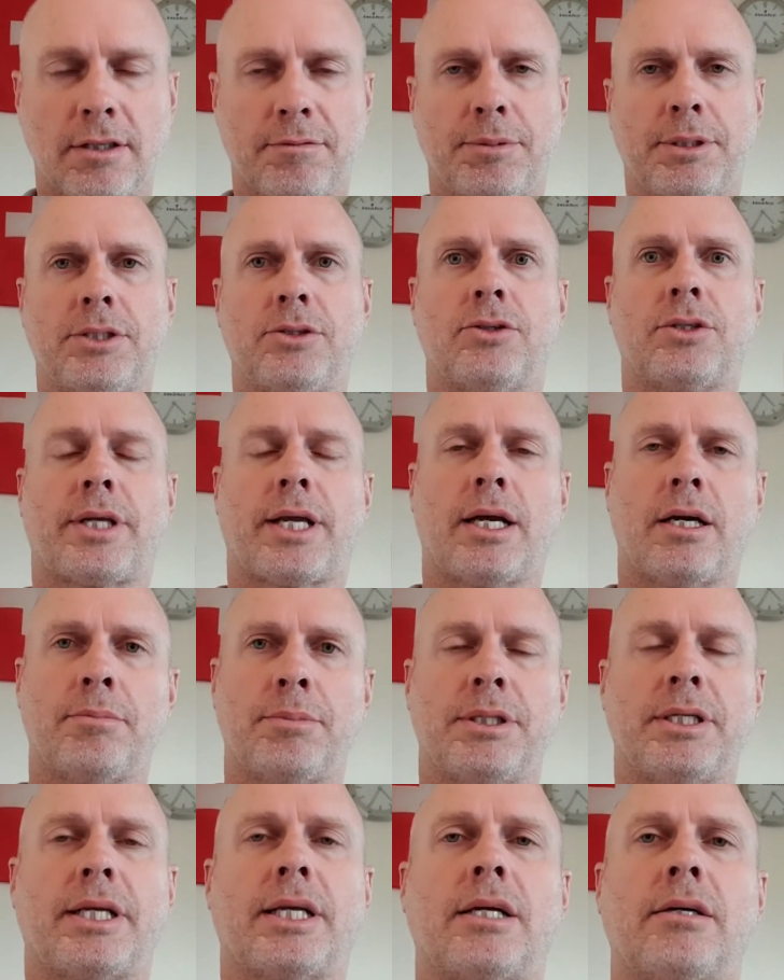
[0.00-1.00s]
I've
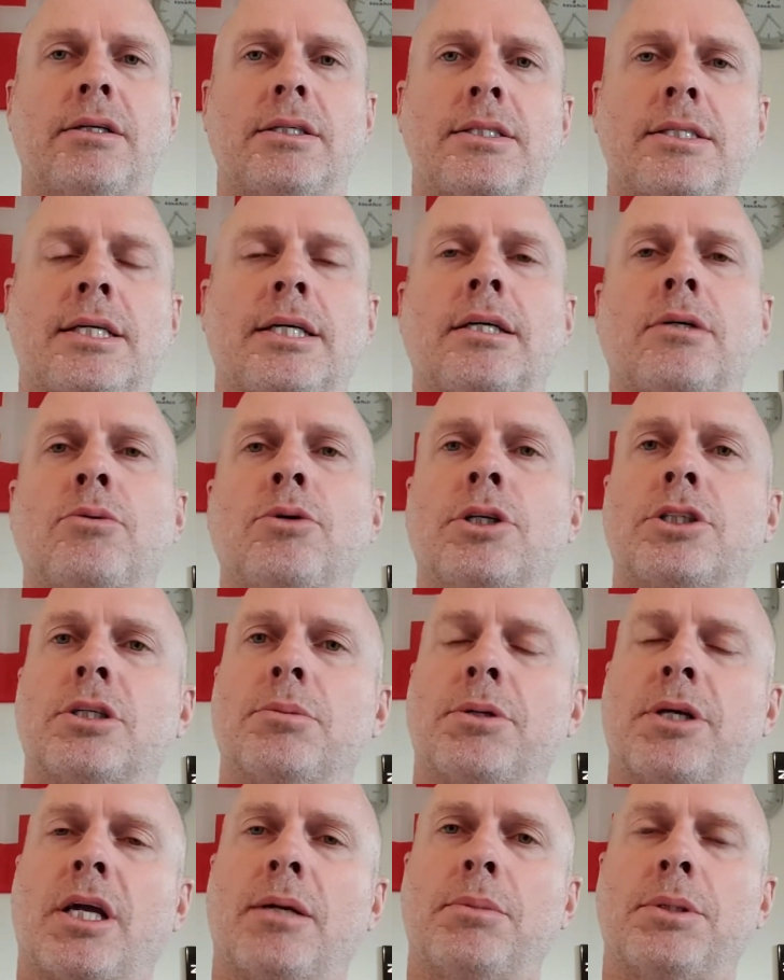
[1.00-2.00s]
been to Kari's workshop
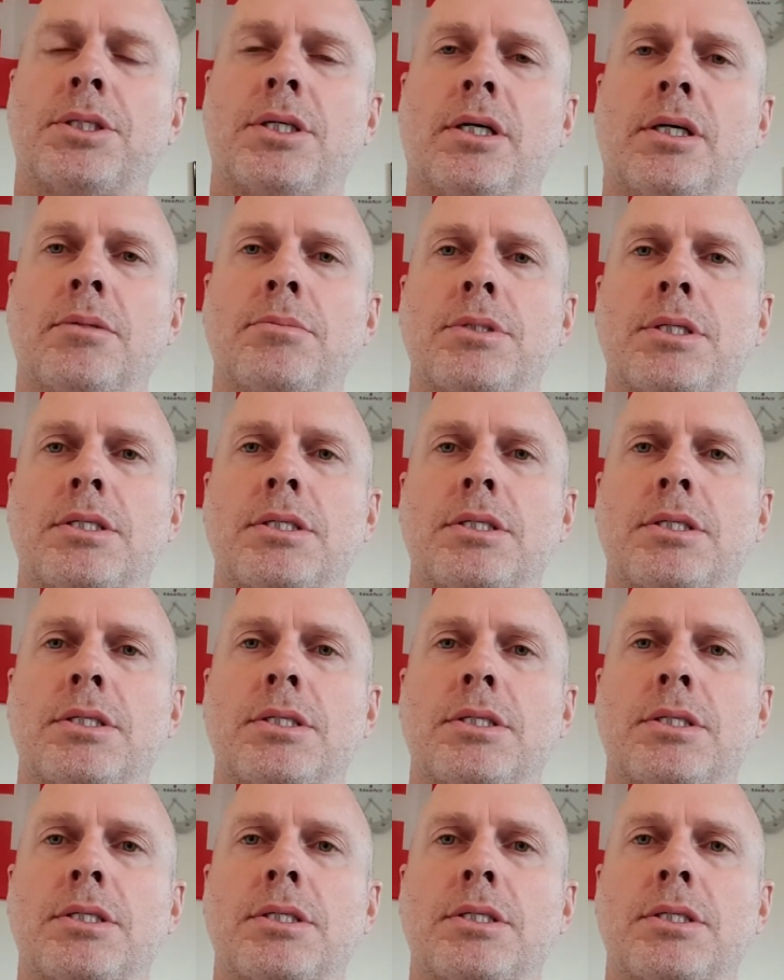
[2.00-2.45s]
a couple of times.